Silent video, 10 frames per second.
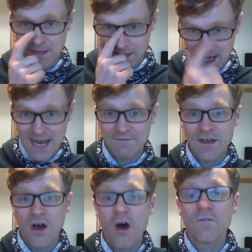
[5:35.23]
I have the
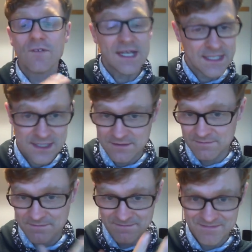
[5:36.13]
office,
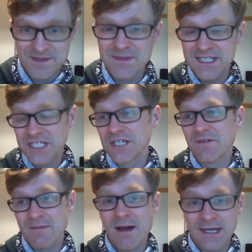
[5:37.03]
the position of a
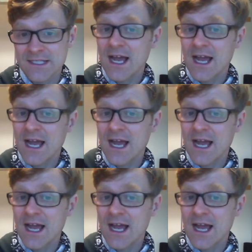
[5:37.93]
marketer.